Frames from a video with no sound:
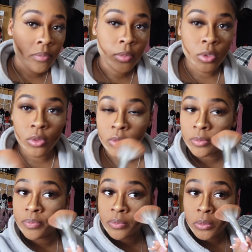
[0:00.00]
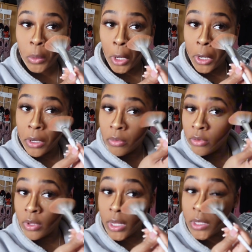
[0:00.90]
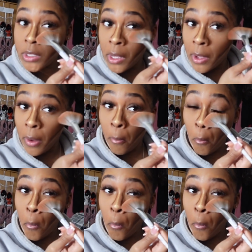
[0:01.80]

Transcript: Boom. And we do the other side.